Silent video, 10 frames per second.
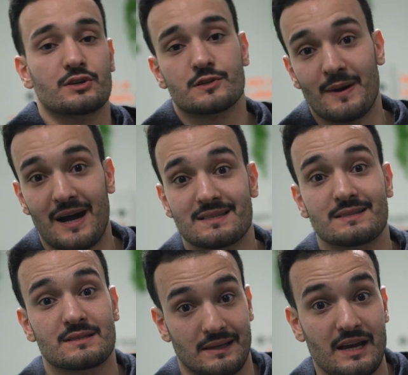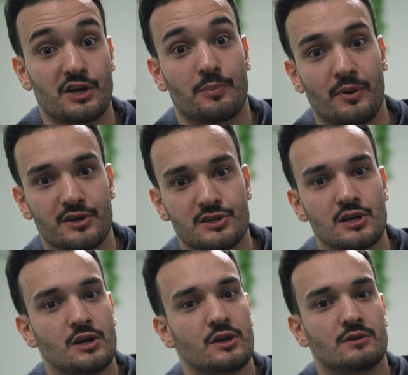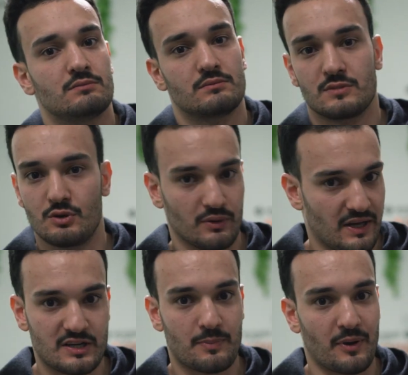your spots to land your punch, you won't land your